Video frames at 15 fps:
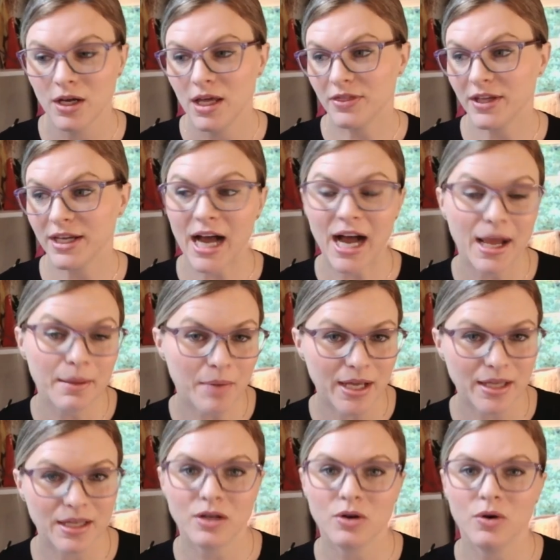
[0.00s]
The guy might
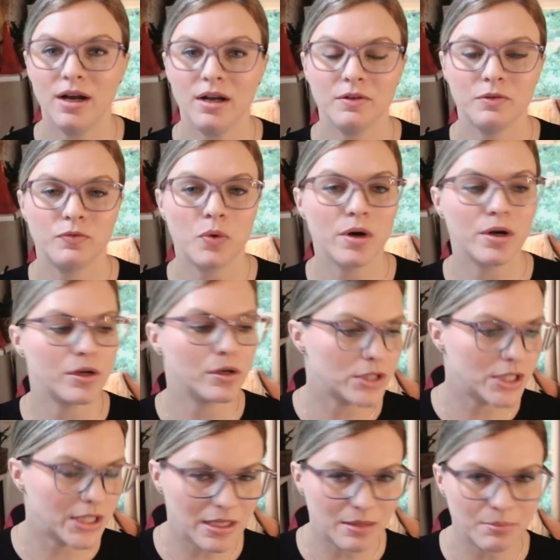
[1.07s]
get credit for it. Your
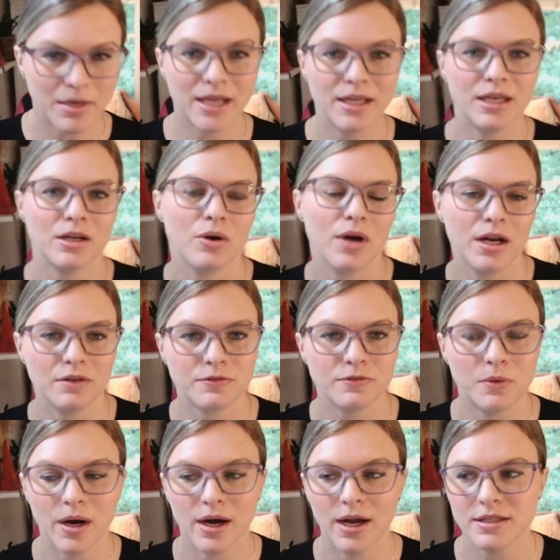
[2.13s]
team might get credit
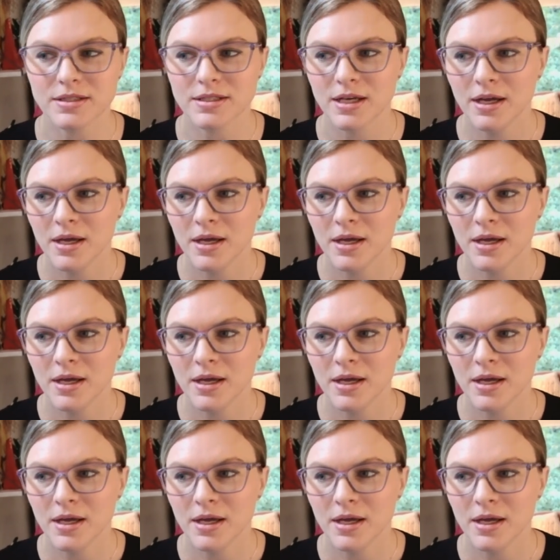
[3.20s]
for it.